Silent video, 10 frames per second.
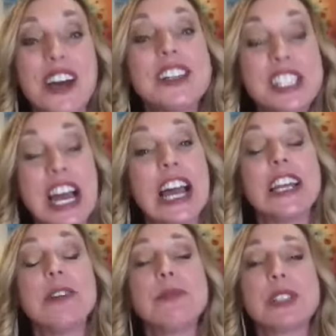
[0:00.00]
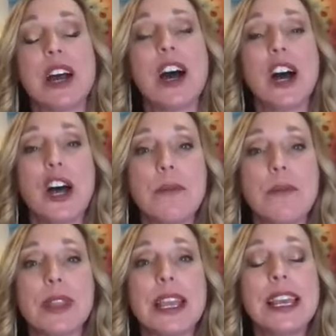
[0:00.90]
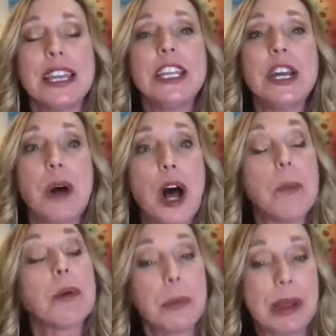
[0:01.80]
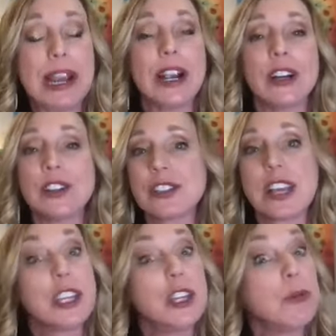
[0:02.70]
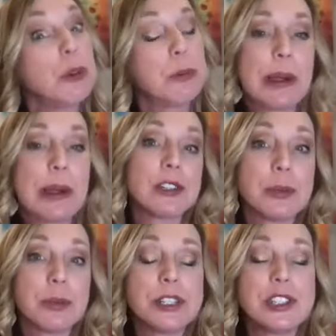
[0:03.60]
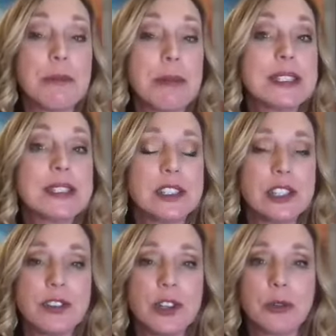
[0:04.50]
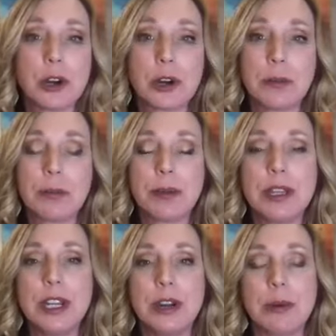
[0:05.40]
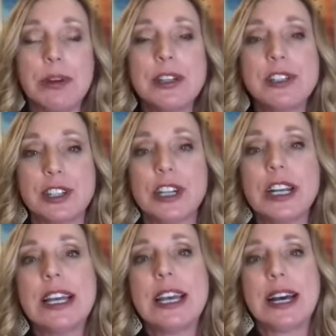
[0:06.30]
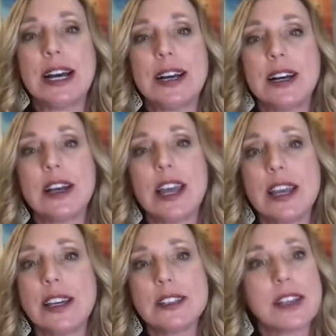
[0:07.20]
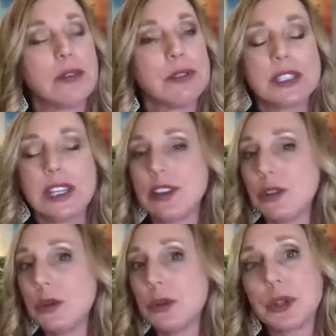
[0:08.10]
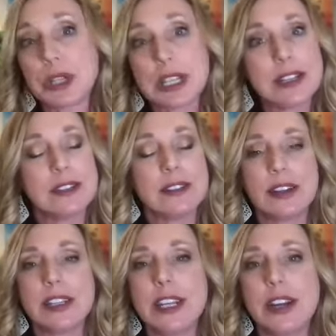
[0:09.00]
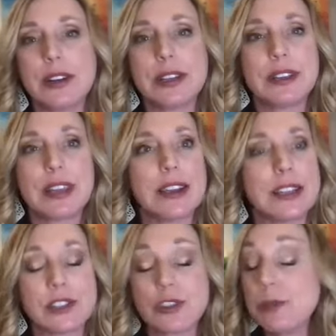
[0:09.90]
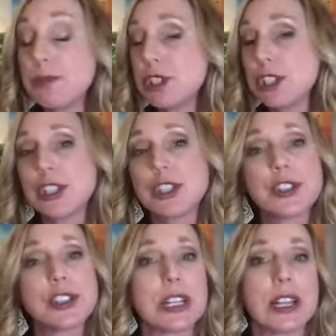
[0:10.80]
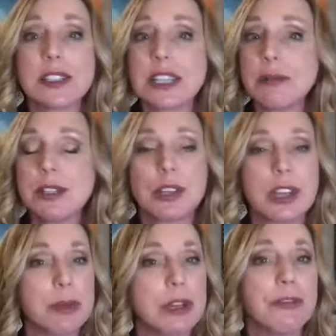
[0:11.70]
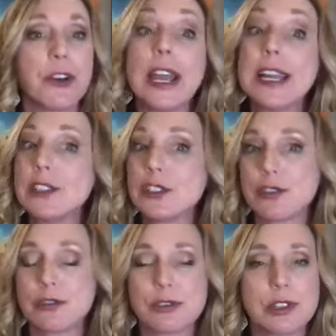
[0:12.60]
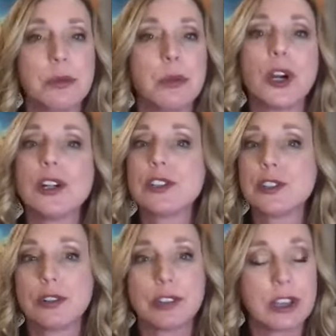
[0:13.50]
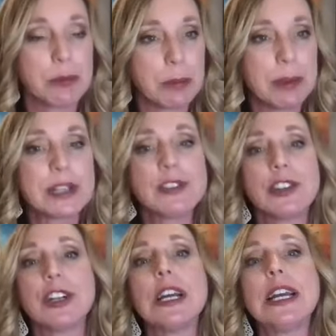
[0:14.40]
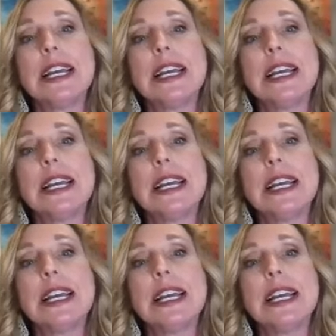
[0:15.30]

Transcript: a lot of times, you know, I'll prepare just like you would prepare to preach a message if you were, you know, a preacher. And I would seek the Lord and, you know, I get scriptures. A lot of times he'll give me a phrase or some words or he'll give me a picture